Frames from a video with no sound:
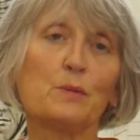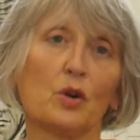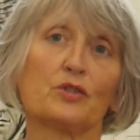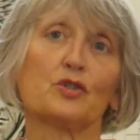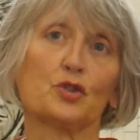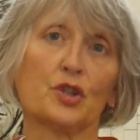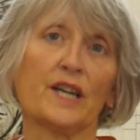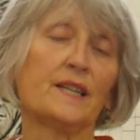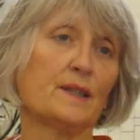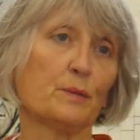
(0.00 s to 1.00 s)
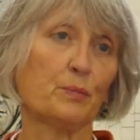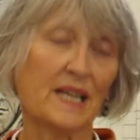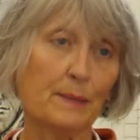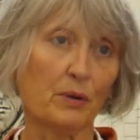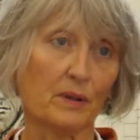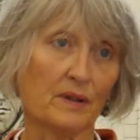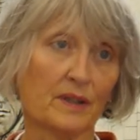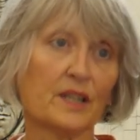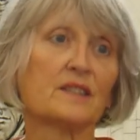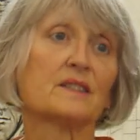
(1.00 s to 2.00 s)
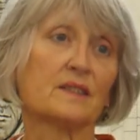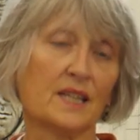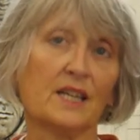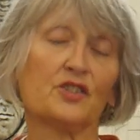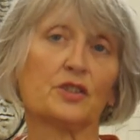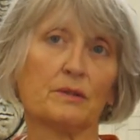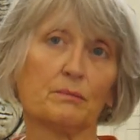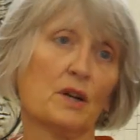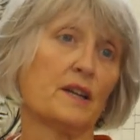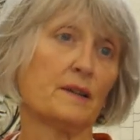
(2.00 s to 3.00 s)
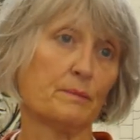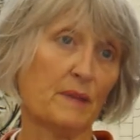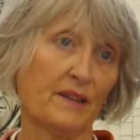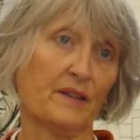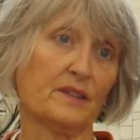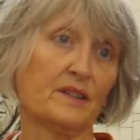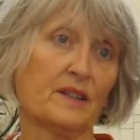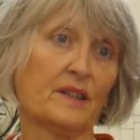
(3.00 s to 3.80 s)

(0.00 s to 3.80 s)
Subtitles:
want to train people to teach my method.